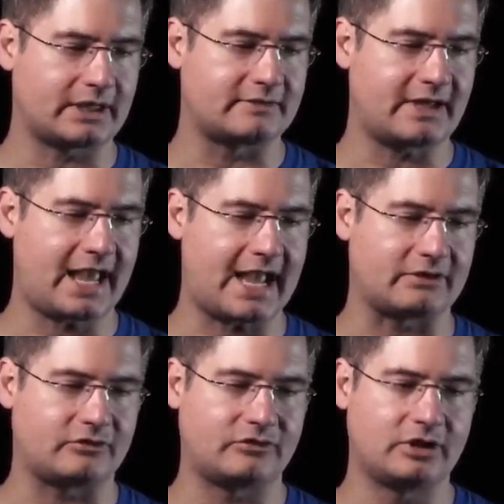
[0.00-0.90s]

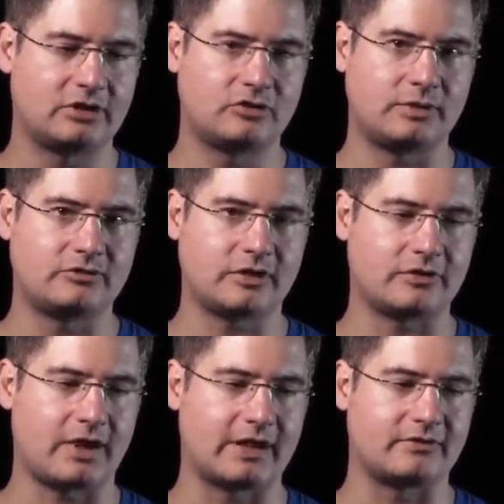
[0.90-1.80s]
attach to each
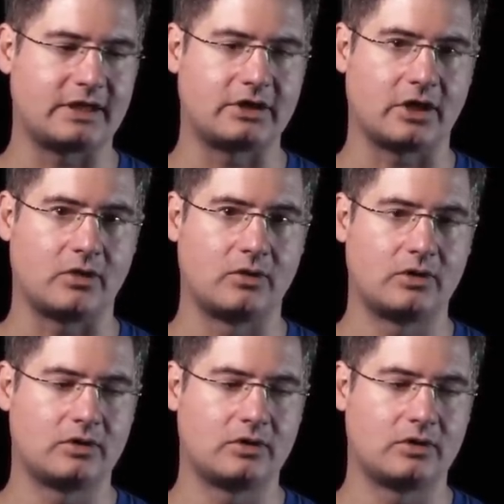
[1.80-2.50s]
other as they go